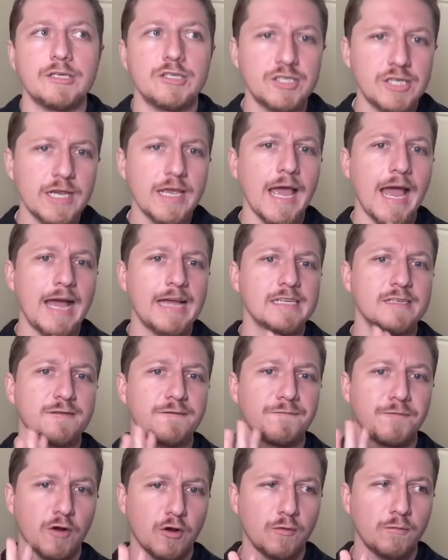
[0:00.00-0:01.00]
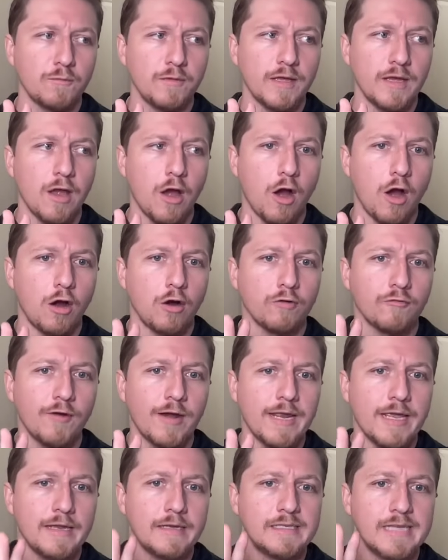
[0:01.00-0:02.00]
She has firmly
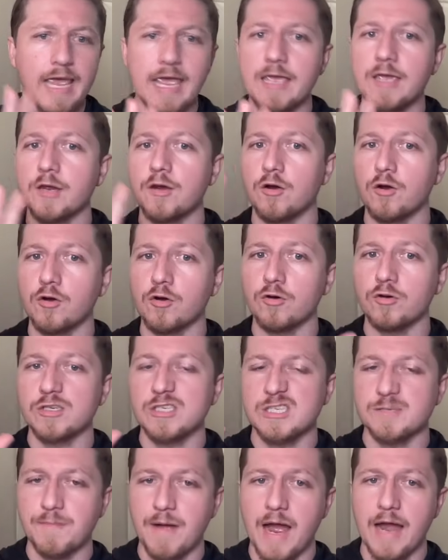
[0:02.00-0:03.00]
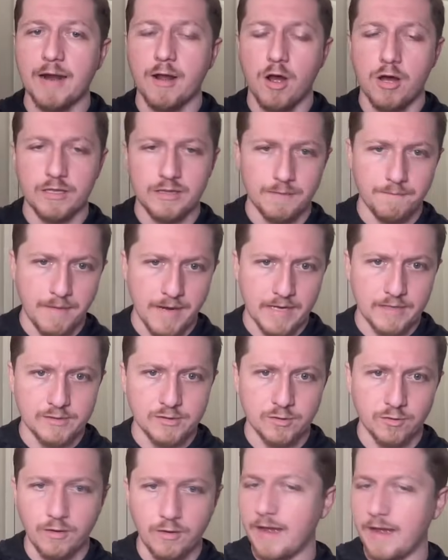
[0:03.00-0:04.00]
already taken her spot on the
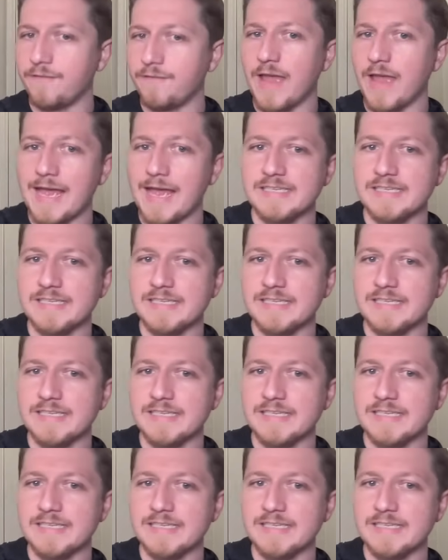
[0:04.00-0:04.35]
mantle of